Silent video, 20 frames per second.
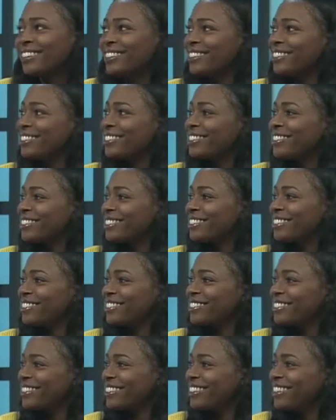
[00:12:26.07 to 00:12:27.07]

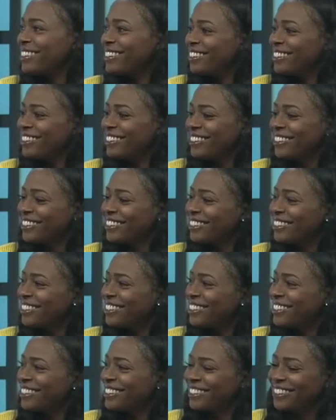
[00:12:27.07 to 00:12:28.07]

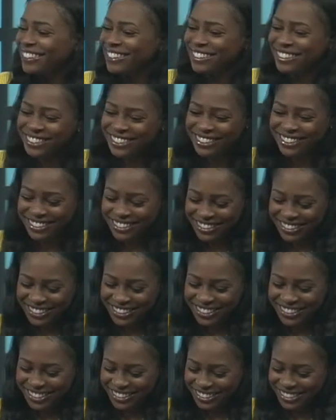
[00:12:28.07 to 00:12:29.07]

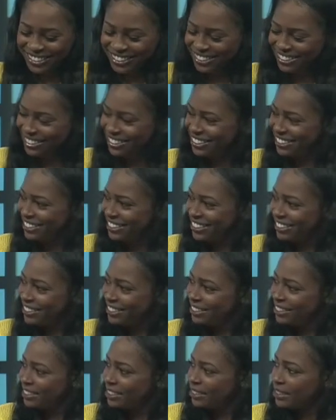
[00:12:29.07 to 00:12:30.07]

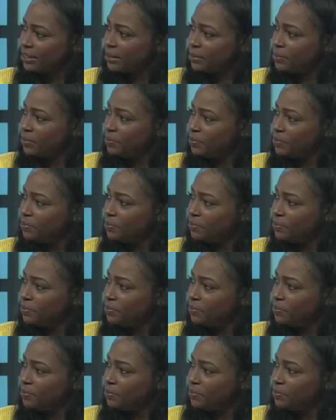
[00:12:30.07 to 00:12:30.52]
This person isn't speaking.